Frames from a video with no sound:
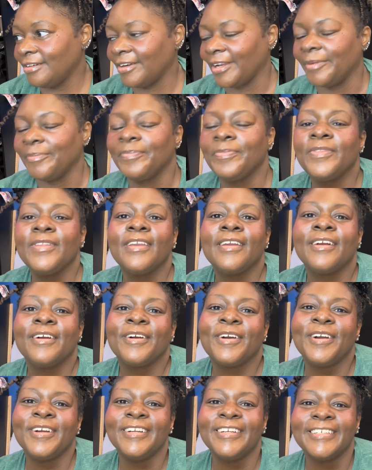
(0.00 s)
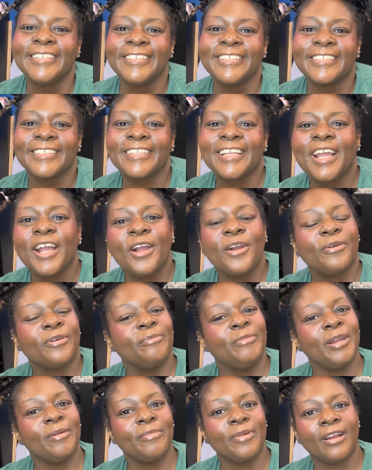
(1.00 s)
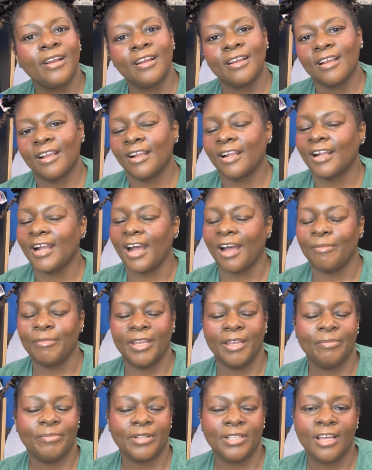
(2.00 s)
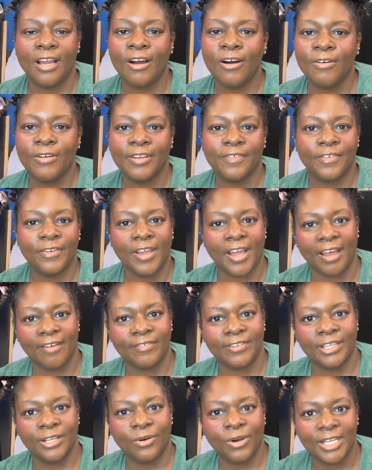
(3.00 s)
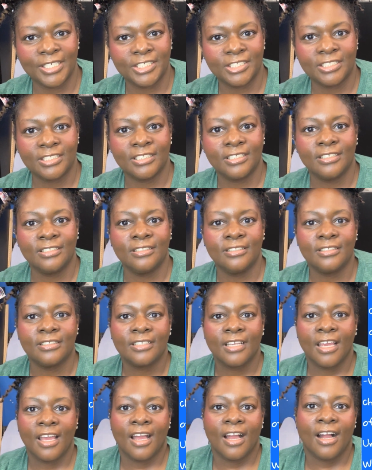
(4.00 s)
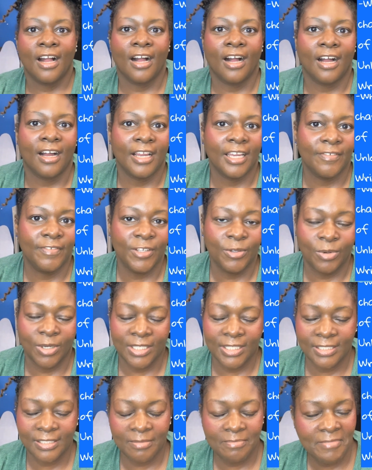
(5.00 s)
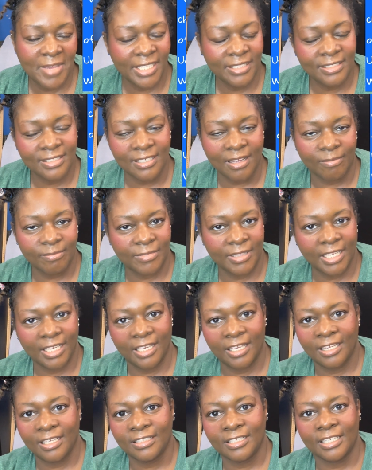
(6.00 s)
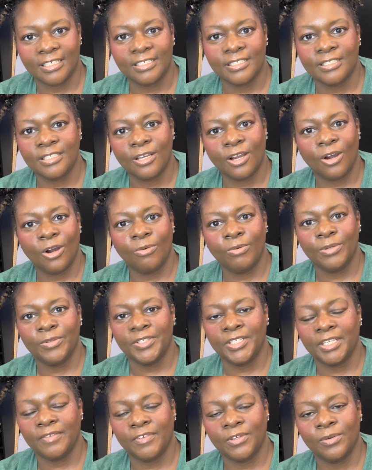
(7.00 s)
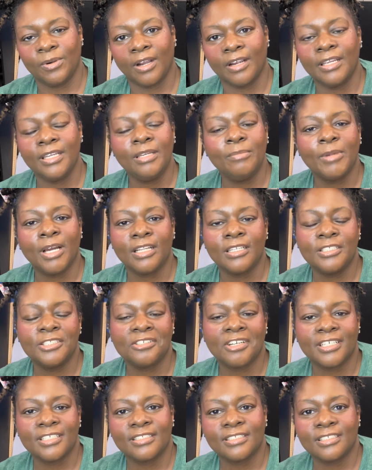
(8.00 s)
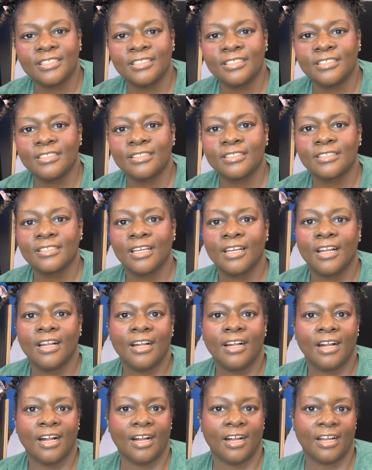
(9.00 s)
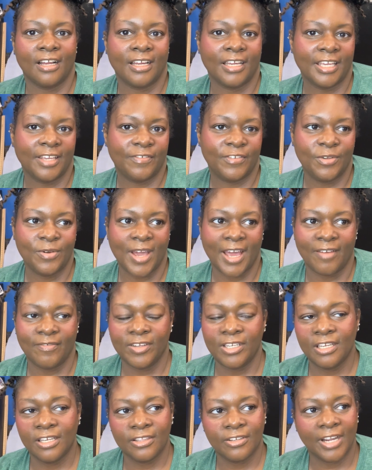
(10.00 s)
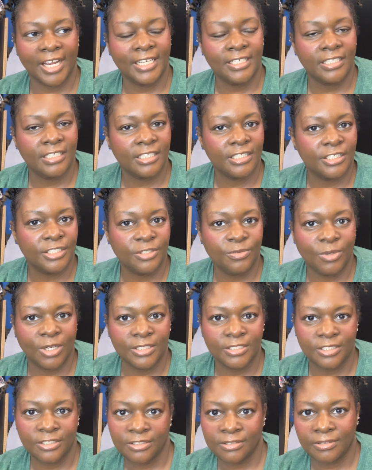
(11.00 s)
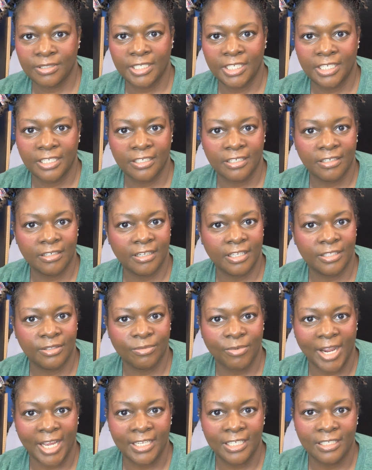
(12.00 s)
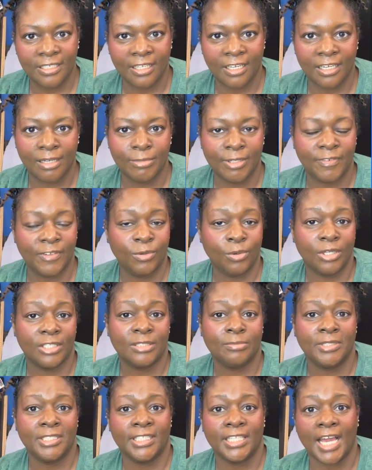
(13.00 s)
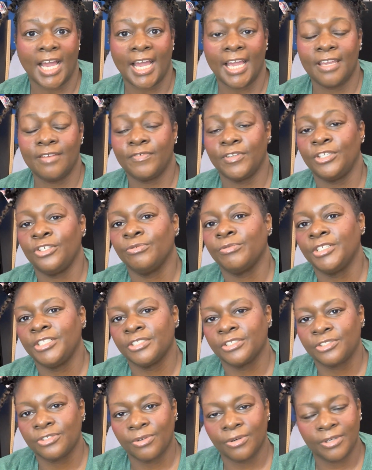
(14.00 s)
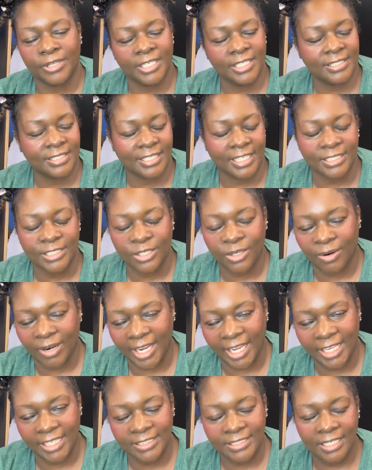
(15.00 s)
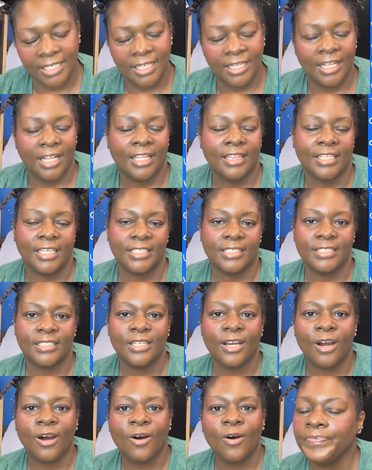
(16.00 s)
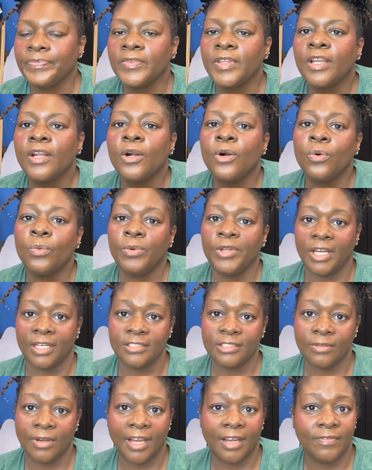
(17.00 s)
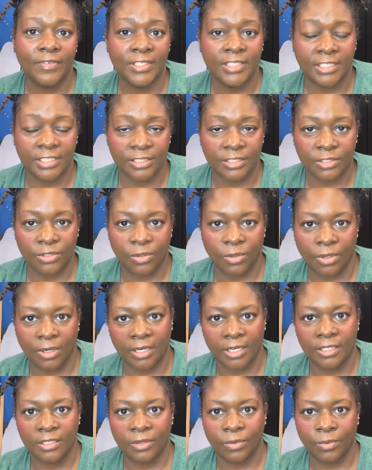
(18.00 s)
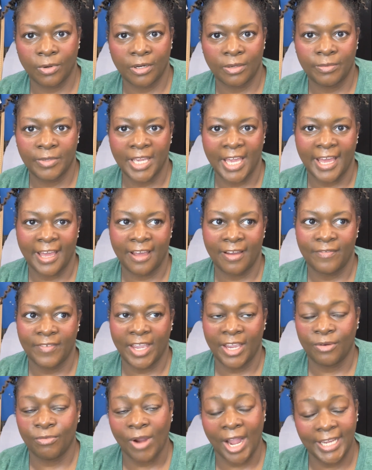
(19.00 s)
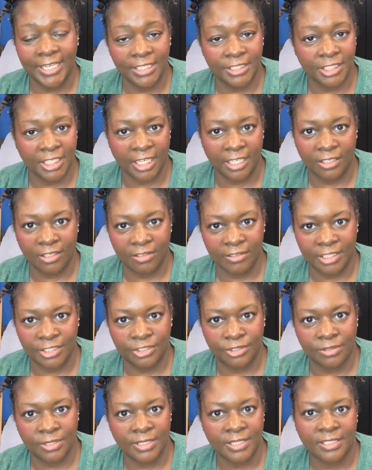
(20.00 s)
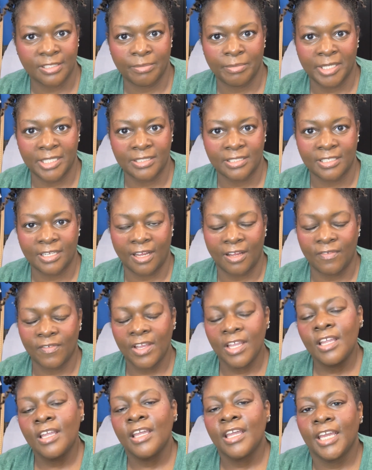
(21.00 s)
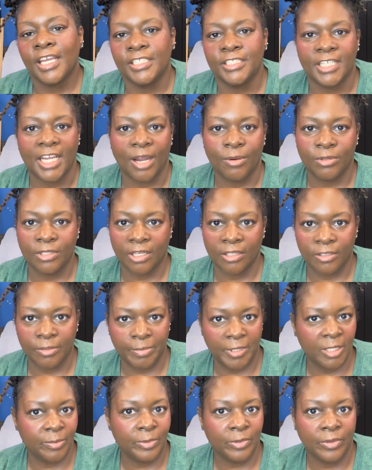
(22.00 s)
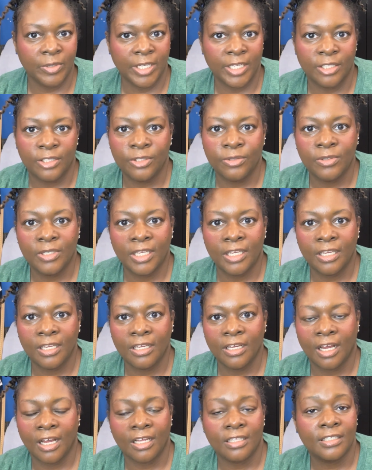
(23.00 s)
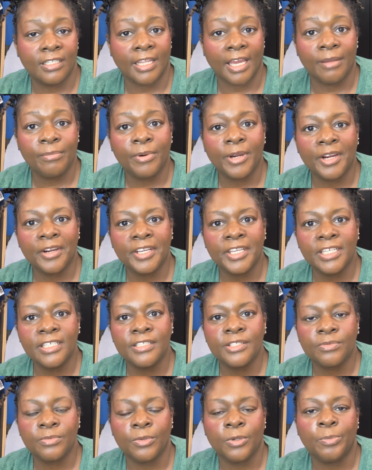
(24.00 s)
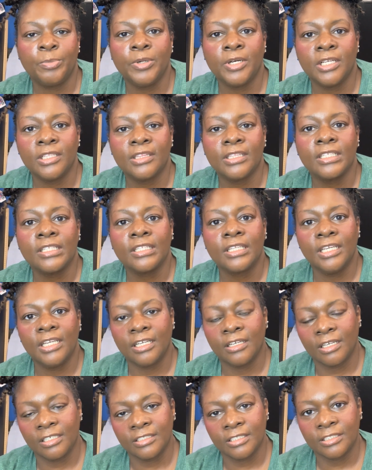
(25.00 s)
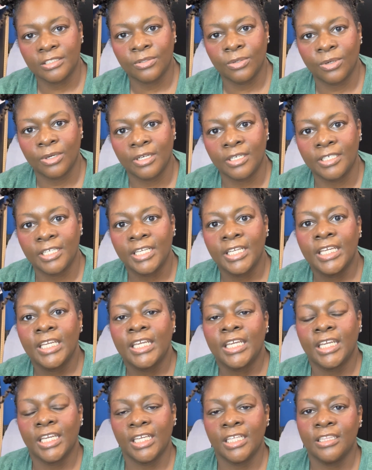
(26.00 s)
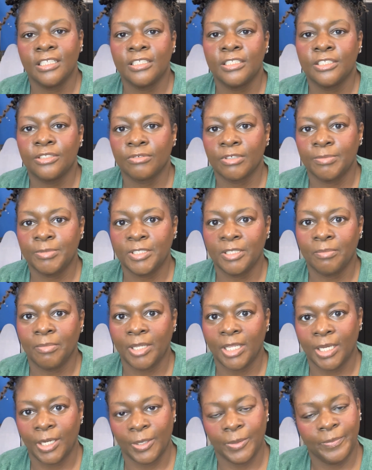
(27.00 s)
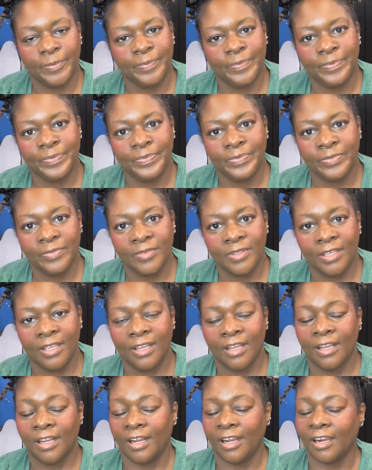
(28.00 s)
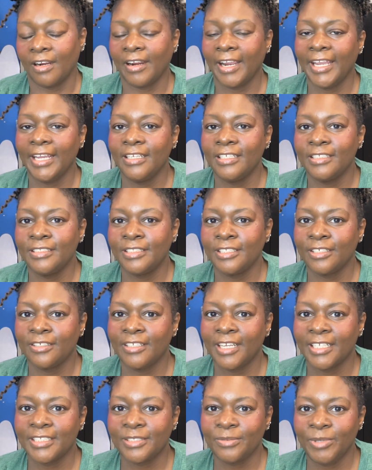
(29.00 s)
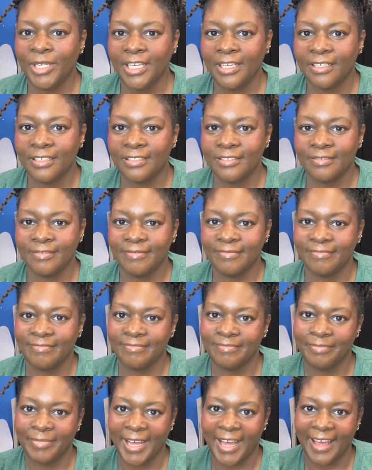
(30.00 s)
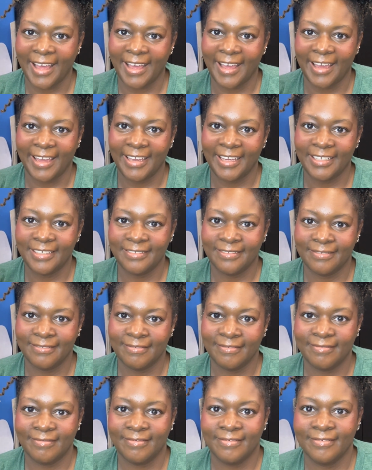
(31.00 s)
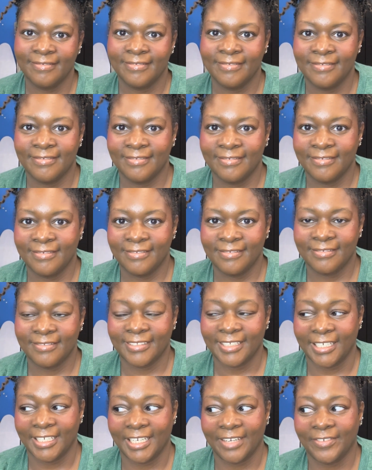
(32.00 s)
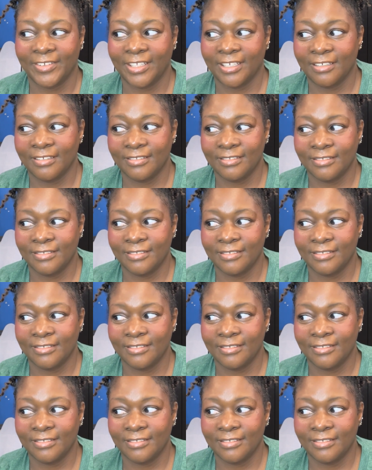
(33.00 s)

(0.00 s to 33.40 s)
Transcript: Okay. Remember, comment below if you have any questions. If you want to submit something, let us know. We will give you our email addresses. If you have any other ideas you want to do here in the writing club, if you want to be live and you read your stories, that's great. Let us know. We also have a Discord where we have a writing channel that you can submit stuff and chat with other people, including the librarians. We will put the link on Discord in the description below. All right, until next week. Bye. Did I get everything?